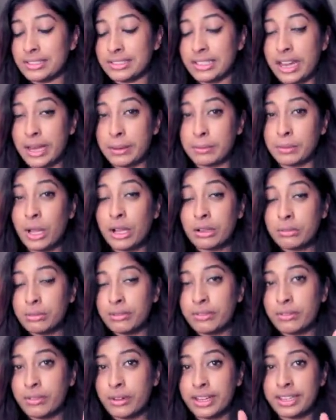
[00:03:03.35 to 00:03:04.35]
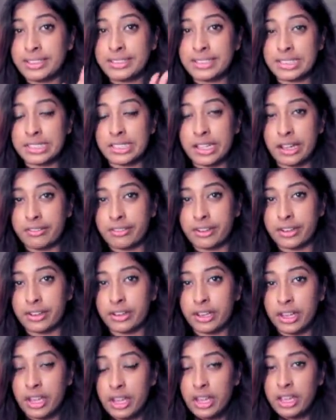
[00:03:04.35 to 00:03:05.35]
time, long before I discovered